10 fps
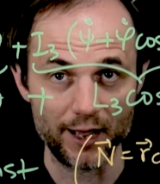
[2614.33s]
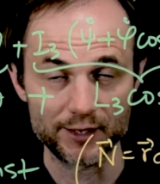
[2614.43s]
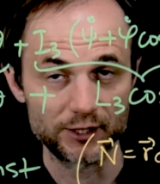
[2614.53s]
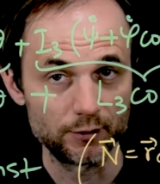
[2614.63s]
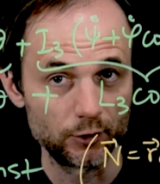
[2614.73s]

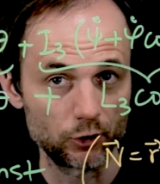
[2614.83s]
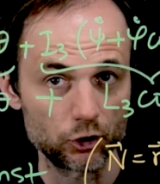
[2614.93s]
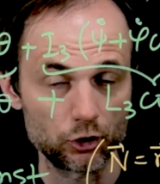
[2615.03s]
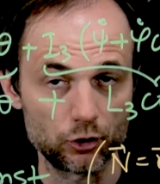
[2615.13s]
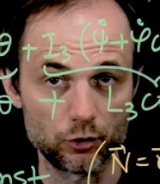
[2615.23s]
similar
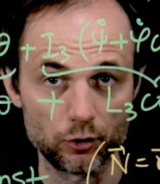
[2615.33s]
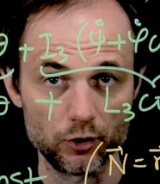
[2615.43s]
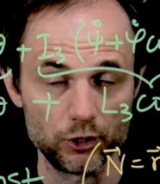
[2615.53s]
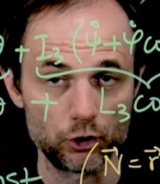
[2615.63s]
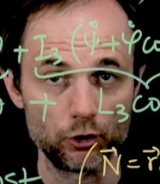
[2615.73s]
to
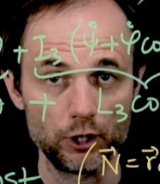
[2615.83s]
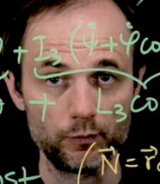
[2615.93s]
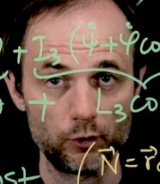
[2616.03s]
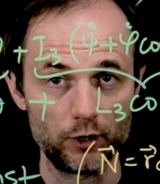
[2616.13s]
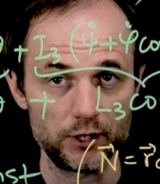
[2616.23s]
the
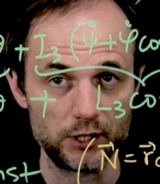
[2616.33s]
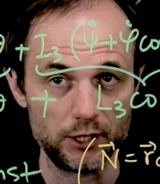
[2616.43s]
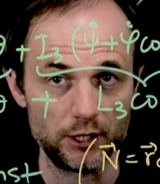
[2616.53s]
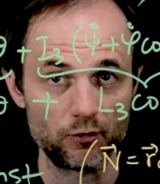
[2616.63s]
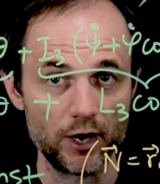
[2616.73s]
turning points
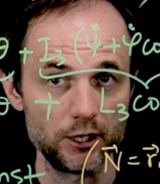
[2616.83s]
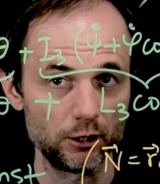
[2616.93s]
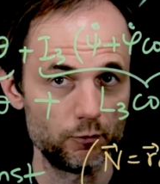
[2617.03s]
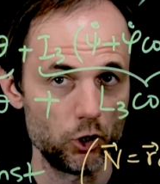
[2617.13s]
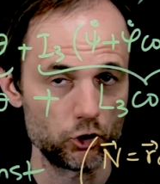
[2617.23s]
in the
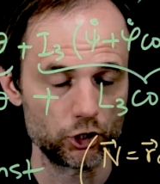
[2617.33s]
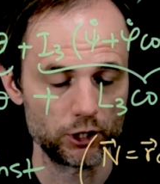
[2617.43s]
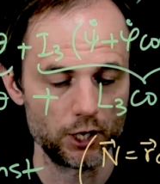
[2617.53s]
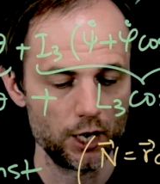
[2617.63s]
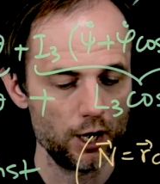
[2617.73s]
radial motion